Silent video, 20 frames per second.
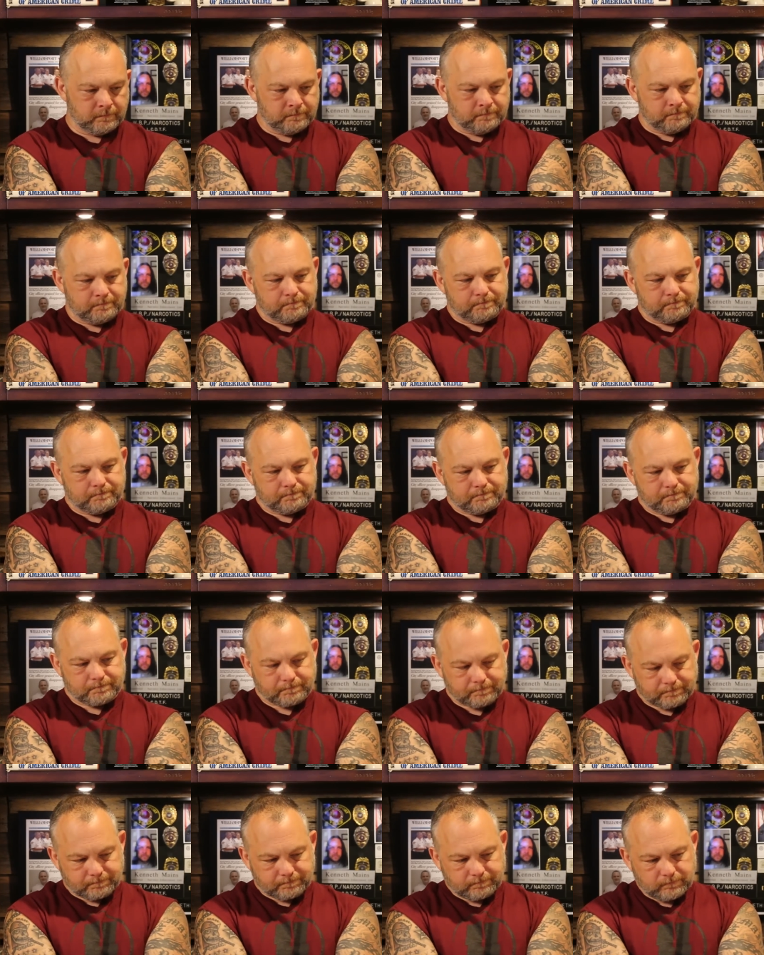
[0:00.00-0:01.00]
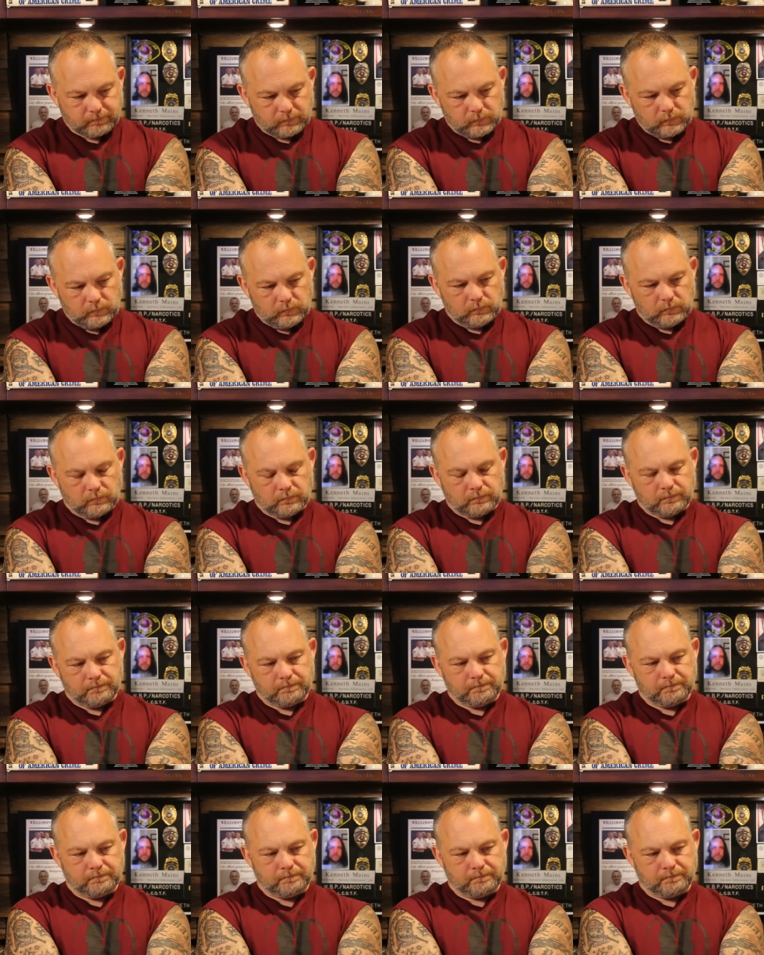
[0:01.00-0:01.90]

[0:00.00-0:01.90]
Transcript: Nobody speaks.